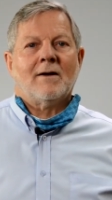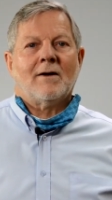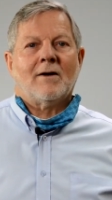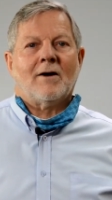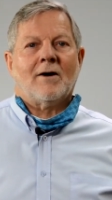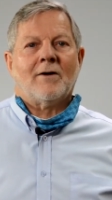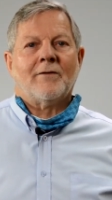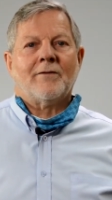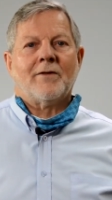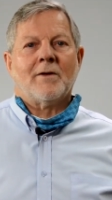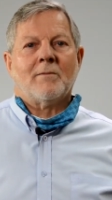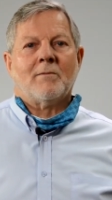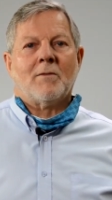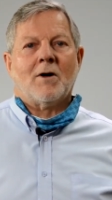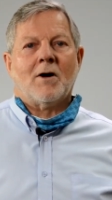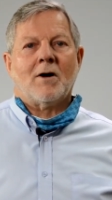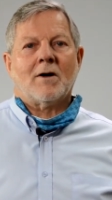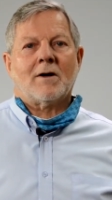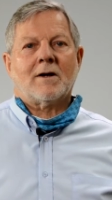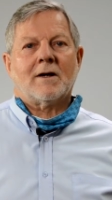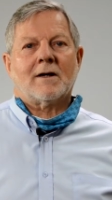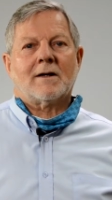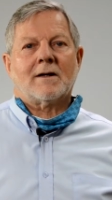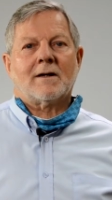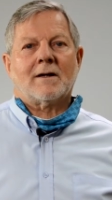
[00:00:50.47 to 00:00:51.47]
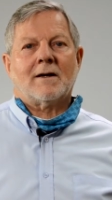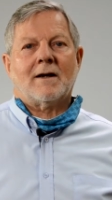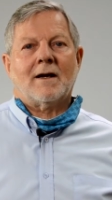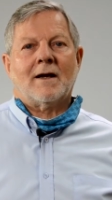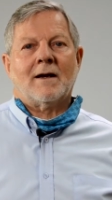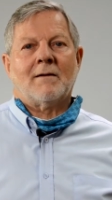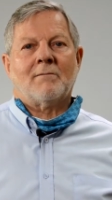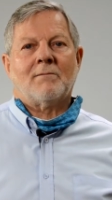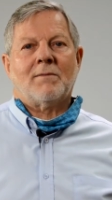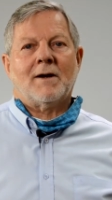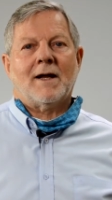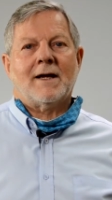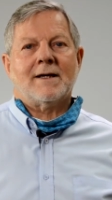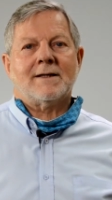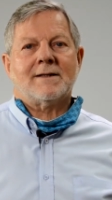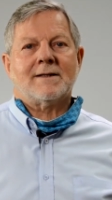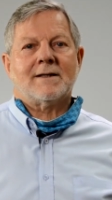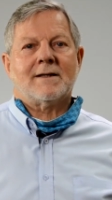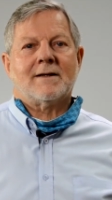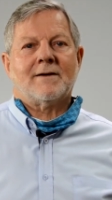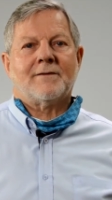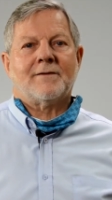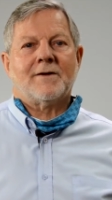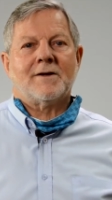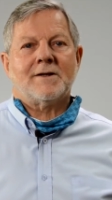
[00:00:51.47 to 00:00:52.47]
of the market and place the
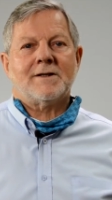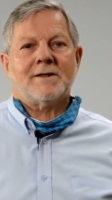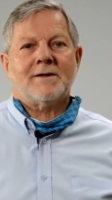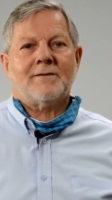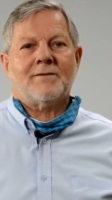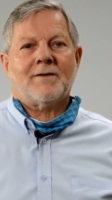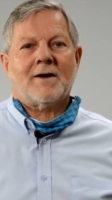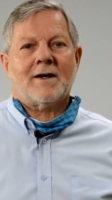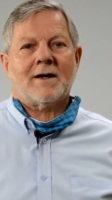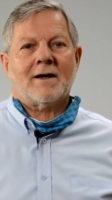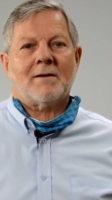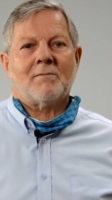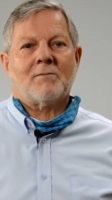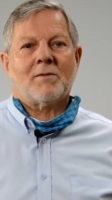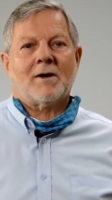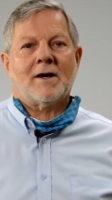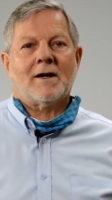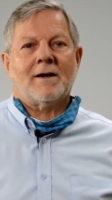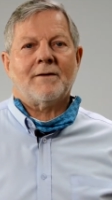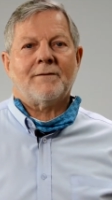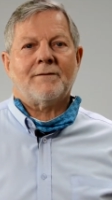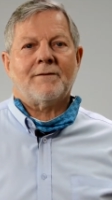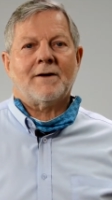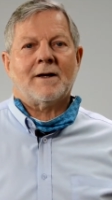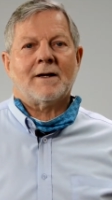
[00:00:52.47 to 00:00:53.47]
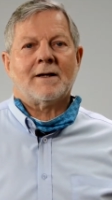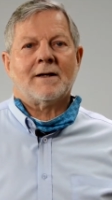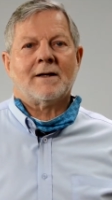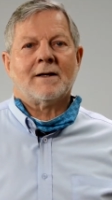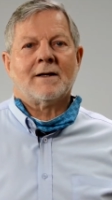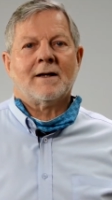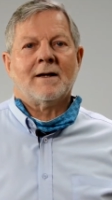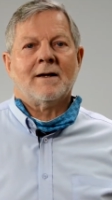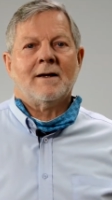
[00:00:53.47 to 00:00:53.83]
Diversified Umbrella Fund